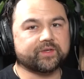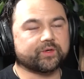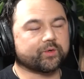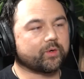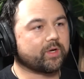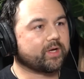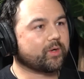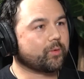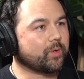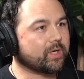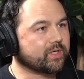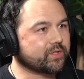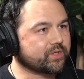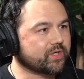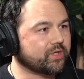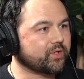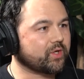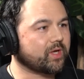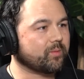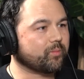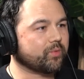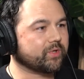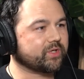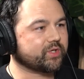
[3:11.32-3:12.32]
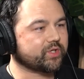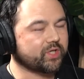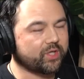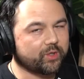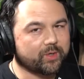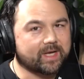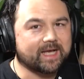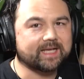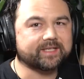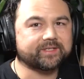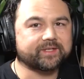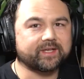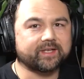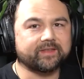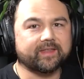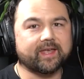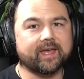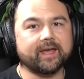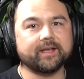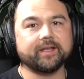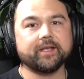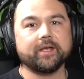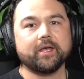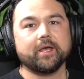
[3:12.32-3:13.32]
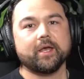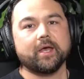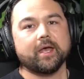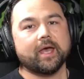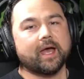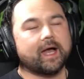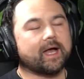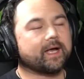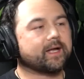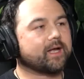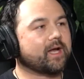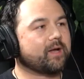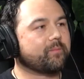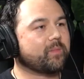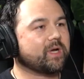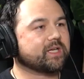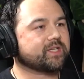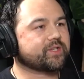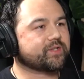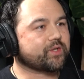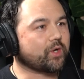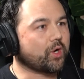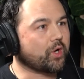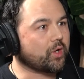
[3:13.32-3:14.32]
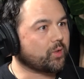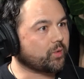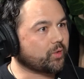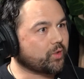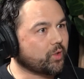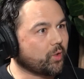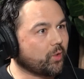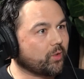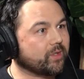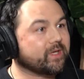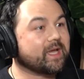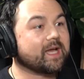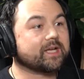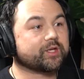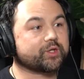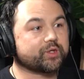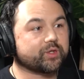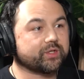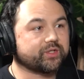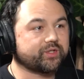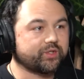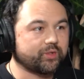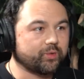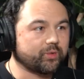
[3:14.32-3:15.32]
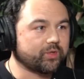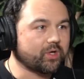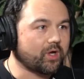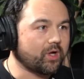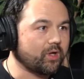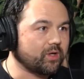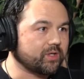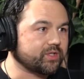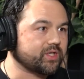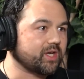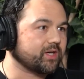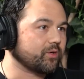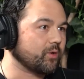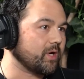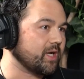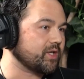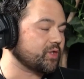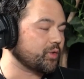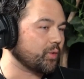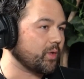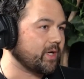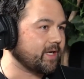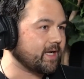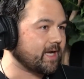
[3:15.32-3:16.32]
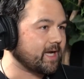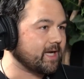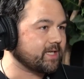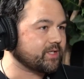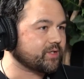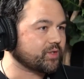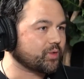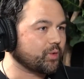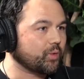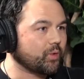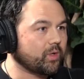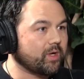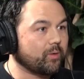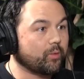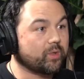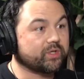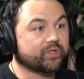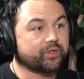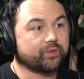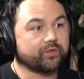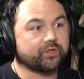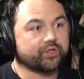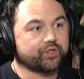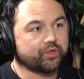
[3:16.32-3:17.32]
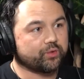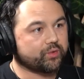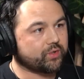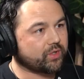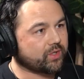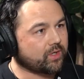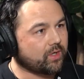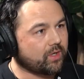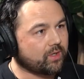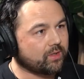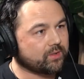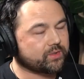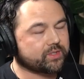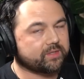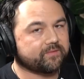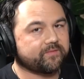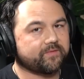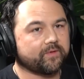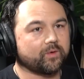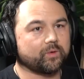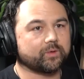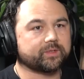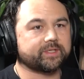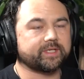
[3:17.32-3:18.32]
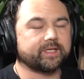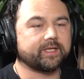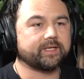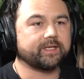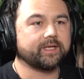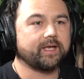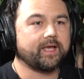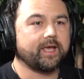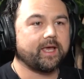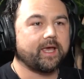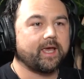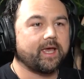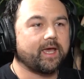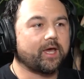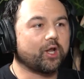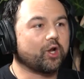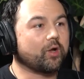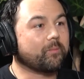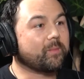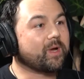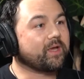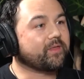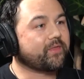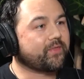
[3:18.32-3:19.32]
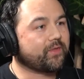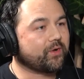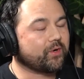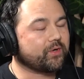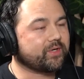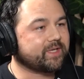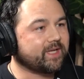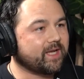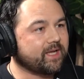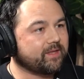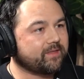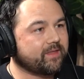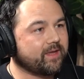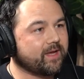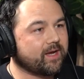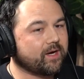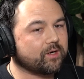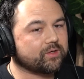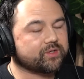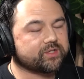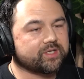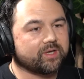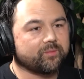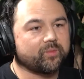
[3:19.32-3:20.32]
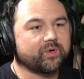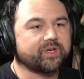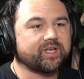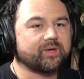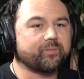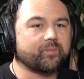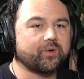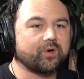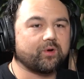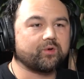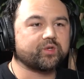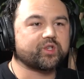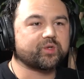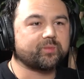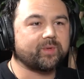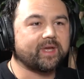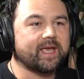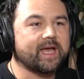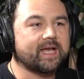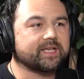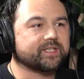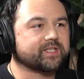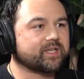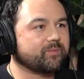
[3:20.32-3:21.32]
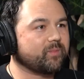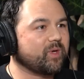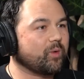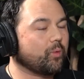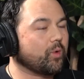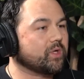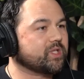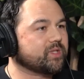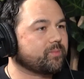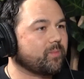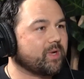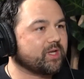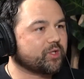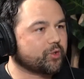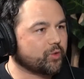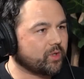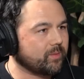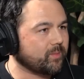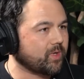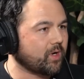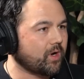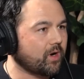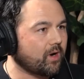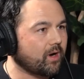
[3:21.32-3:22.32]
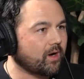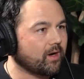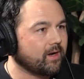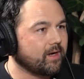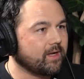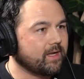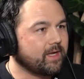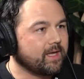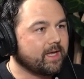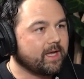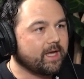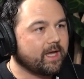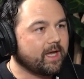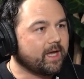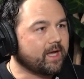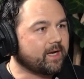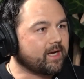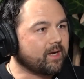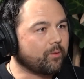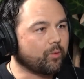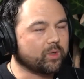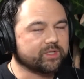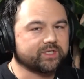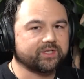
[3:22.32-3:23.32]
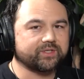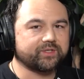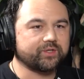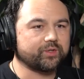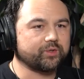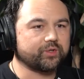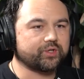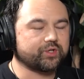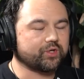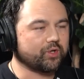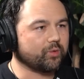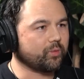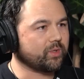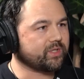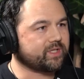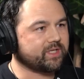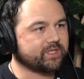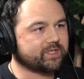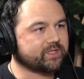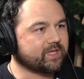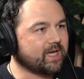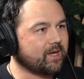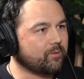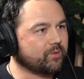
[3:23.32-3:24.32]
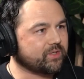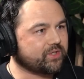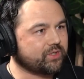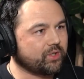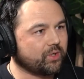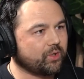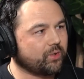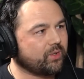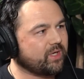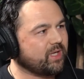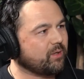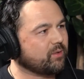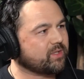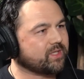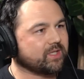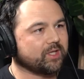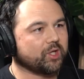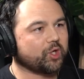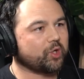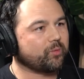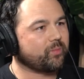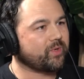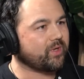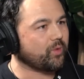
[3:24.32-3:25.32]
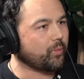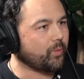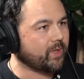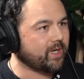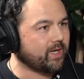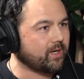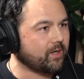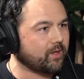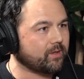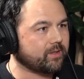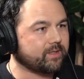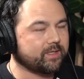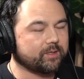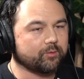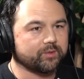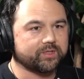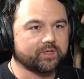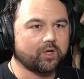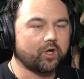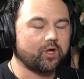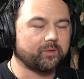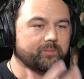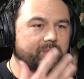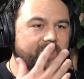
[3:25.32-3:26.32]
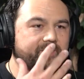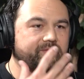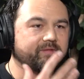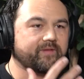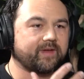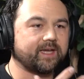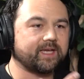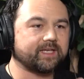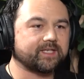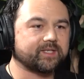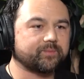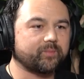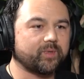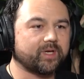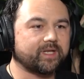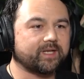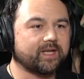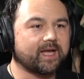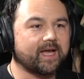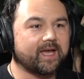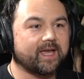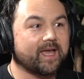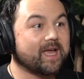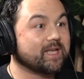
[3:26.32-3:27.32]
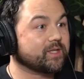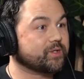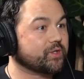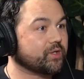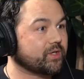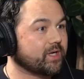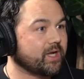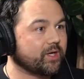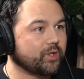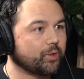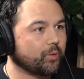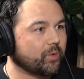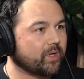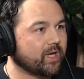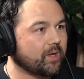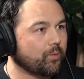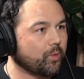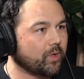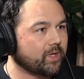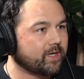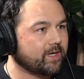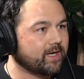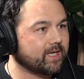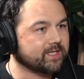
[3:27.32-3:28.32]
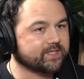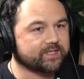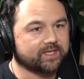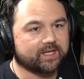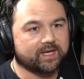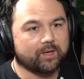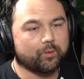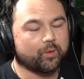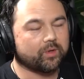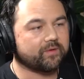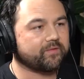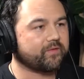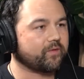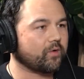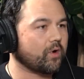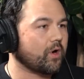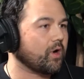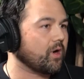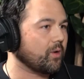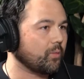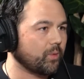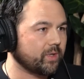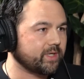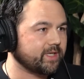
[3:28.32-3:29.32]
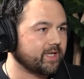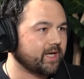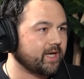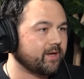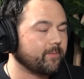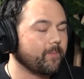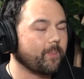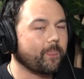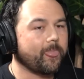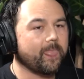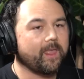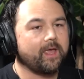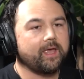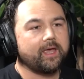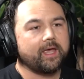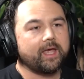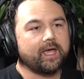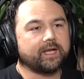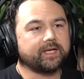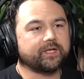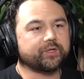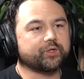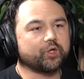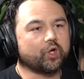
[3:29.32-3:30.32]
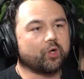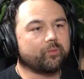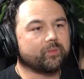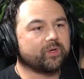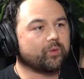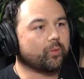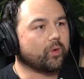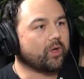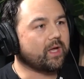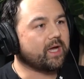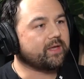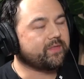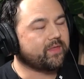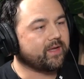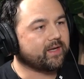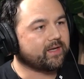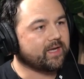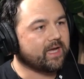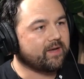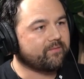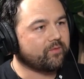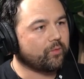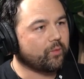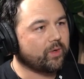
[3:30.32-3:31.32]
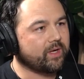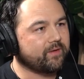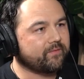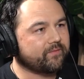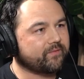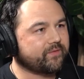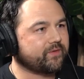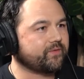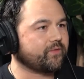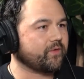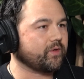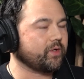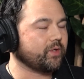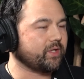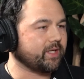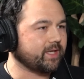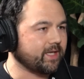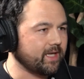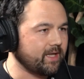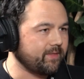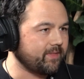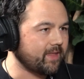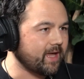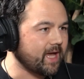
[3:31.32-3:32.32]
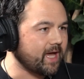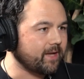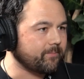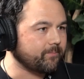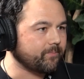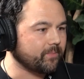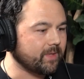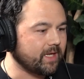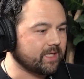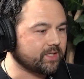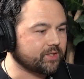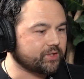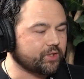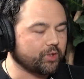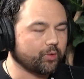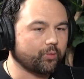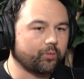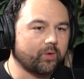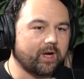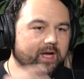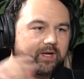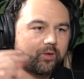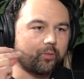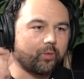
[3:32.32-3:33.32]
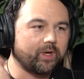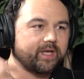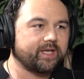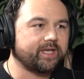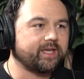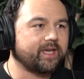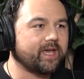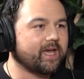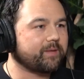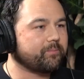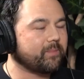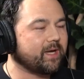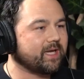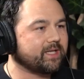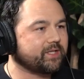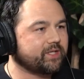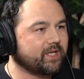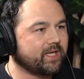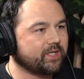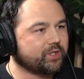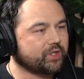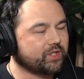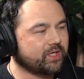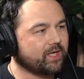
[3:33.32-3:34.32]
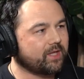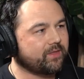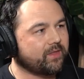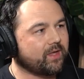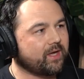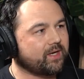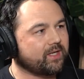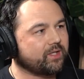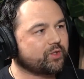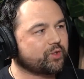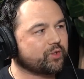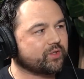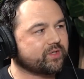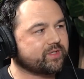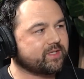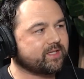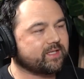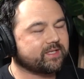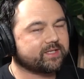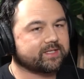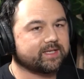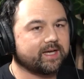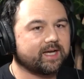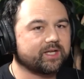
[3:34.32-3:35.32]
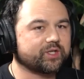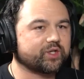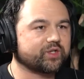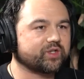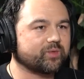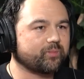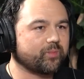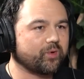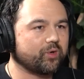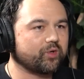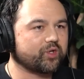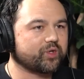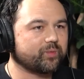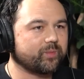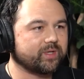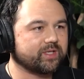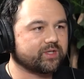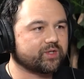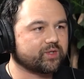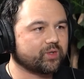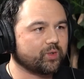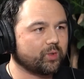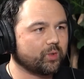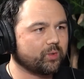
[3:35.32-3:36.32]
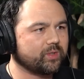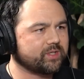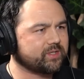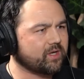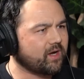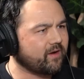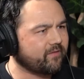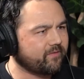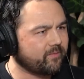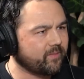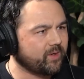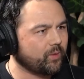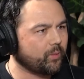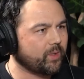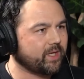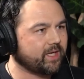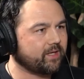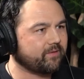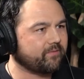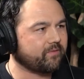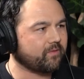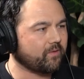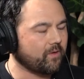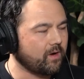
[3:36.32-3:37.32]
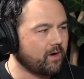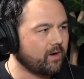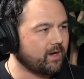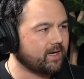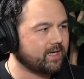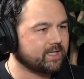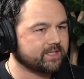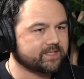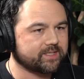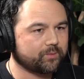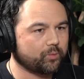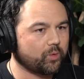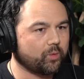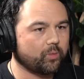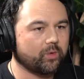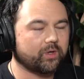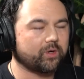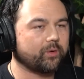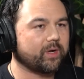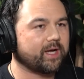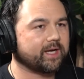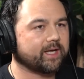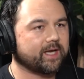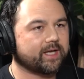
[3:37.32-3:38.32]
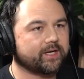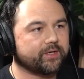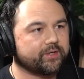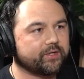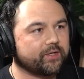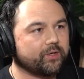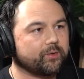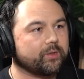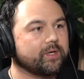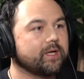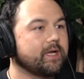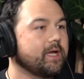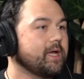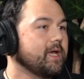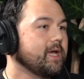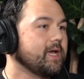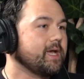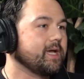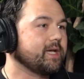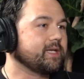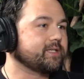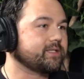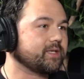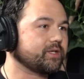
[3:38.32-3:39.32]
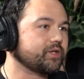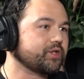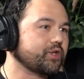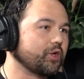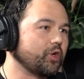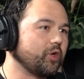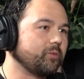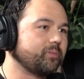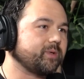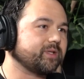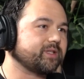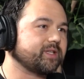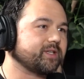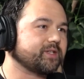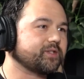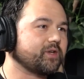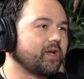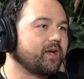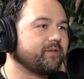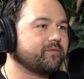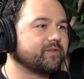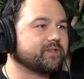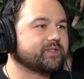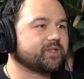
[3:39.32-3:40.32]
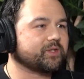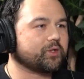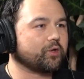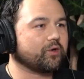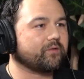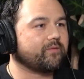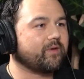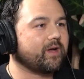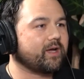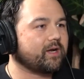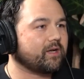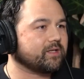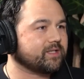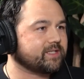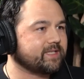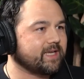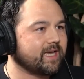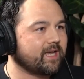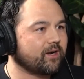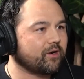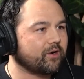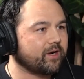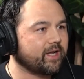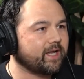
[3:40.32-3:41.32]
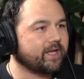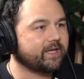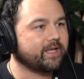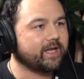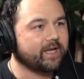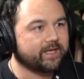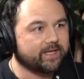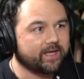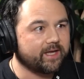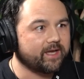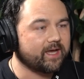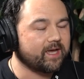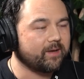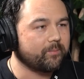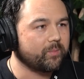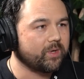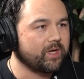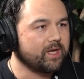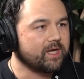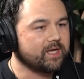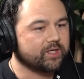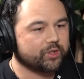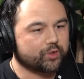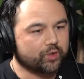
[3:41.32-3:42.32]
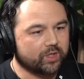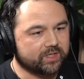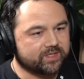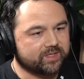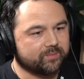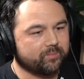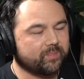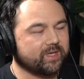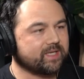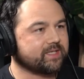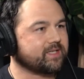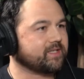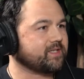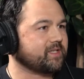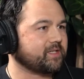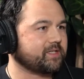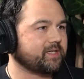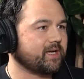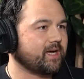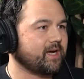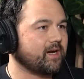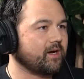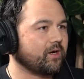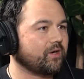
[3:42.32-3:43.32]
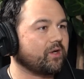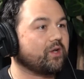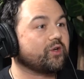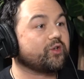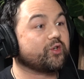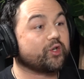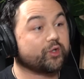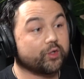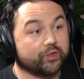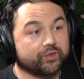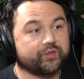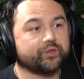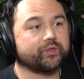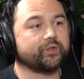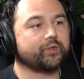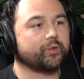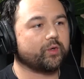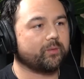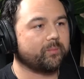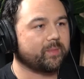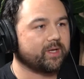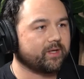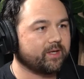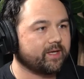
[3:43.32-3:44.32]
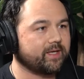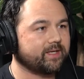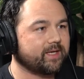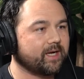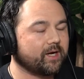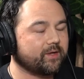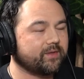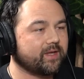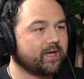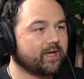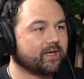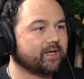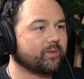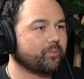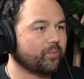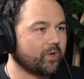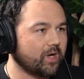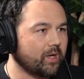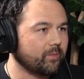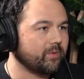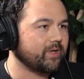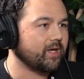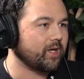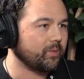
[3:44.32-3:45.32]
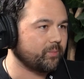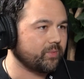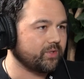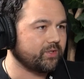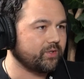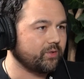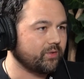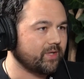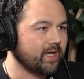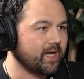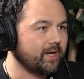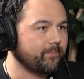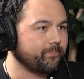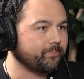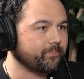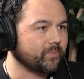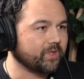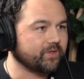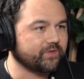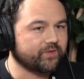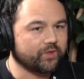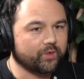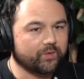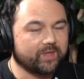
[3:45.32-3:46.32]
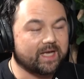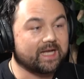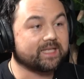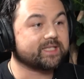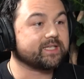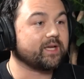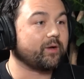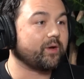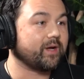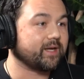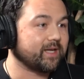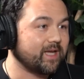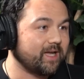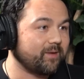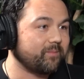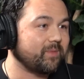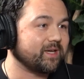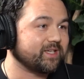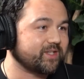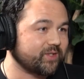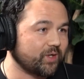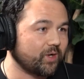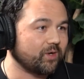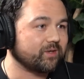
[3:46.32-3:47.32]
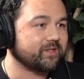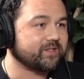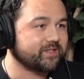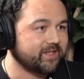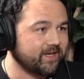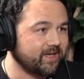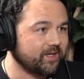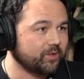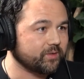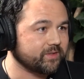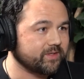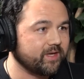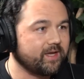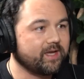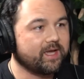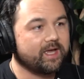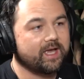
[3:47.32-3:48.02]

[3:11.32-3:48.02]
a great question. I appreciate you asking that. I got my start going actually to college. I graduated high school. I went to a junior college in Fullerton. And on my third day there, somebody approached me asking me, what's my dream car? And I wasn't too sure what this guy was doing. He was a little bit weird. He was all in my face, but I answered. I knew what I wanted. I said, I want a Ferrari one day. And he told me, well, I think I have a way for you to get that. And so right away, he had my attention. I thought, interesting. This guy just approached me in school. He's offering me a way to get a Ferrari. And I said, well, what do I got to do? He said, show up at this office in Irvine on Saturday at 8 a.m., dress in business attire, and I'll introduce you to a millionaire that could probably help you do that. So that's how I got my start in sales.